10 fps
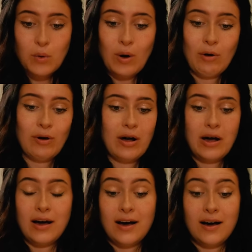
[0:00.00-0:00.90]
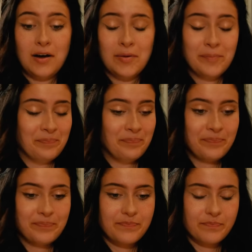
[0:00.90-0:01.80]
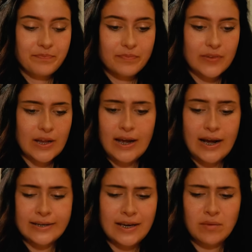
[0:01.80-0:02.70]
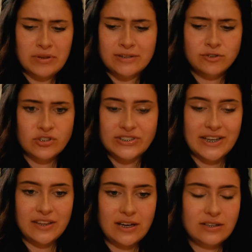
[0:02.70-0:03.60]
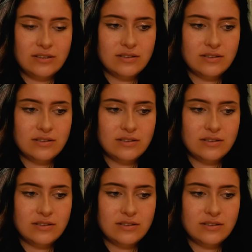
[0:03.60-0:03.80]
Wow. Um, I can't believe you just said that.